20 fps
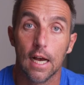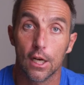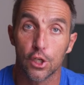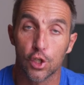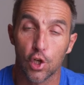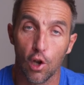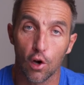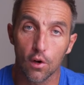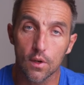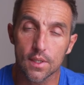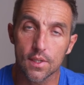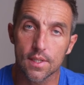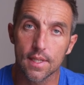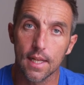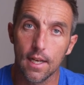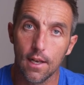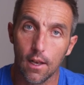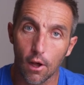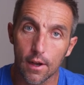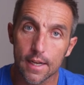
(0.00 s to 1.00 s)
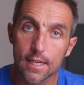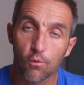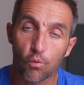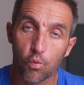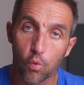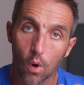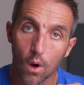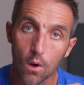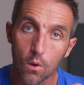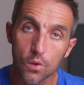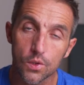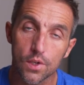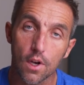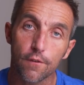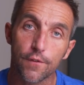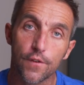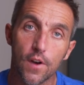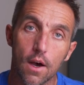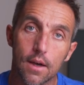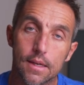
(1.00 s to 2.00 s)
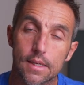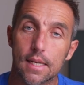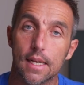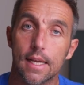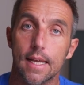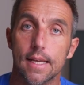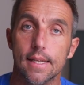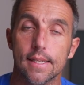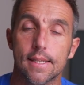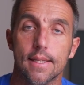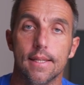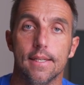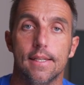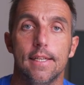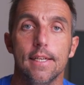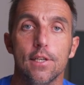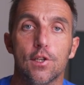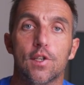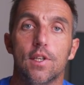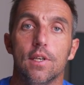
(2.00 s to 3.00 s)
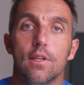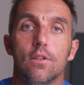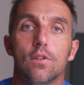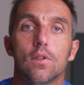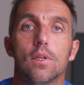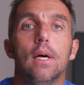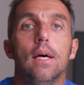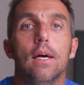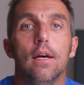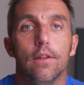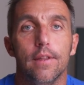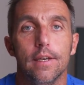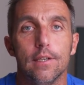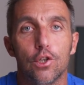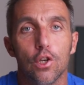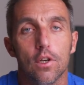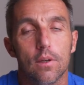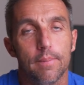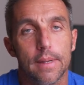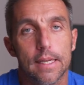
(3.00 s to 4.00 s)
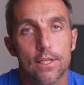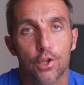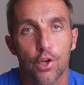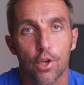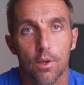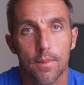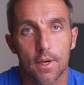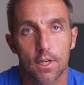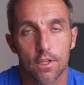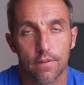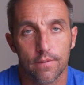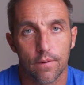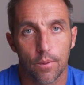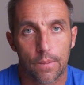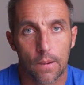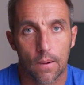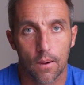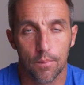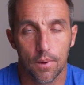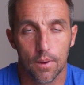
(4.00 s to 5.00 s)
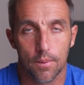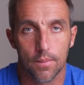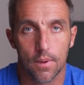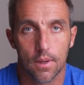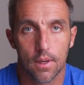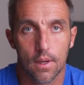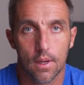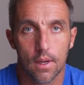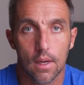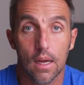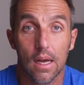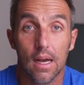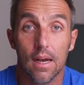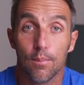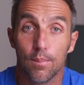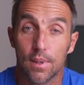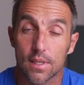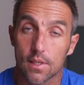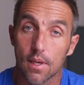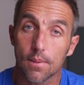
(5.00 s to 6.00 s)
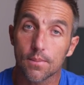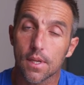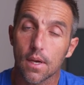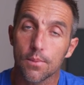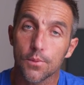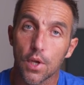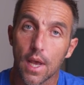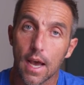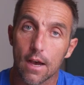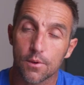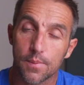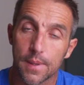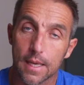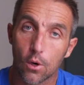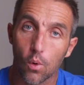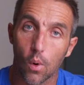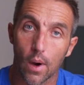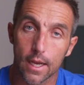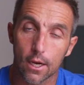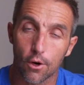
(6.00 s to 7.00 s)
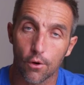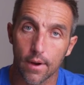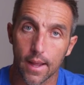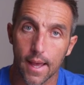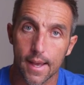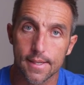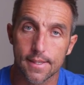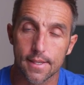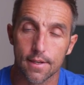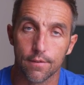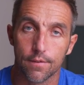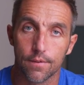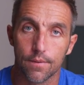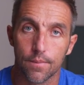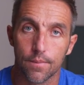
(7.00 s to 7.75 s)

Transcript: As long as the light rolls off nicely into the distance, there shouldn't be too much of a problem. But sometimes you have to be quite creative.